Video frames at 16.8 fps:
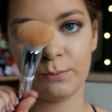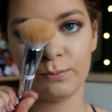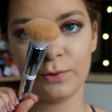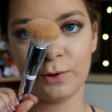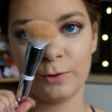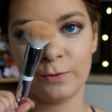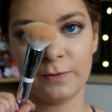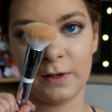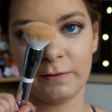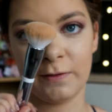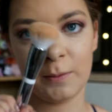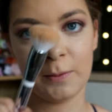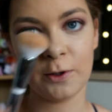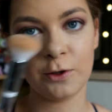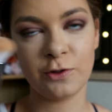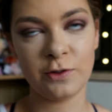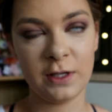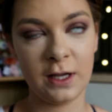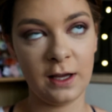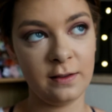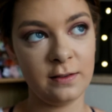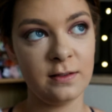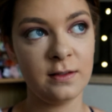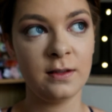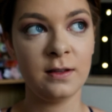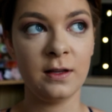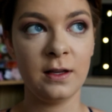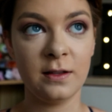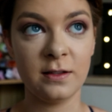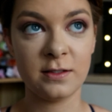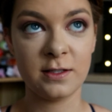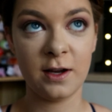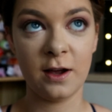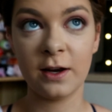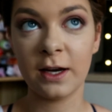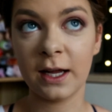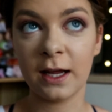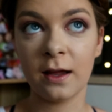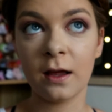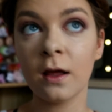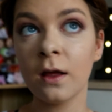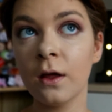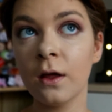sort of fluffy brush. Yes, it's dirty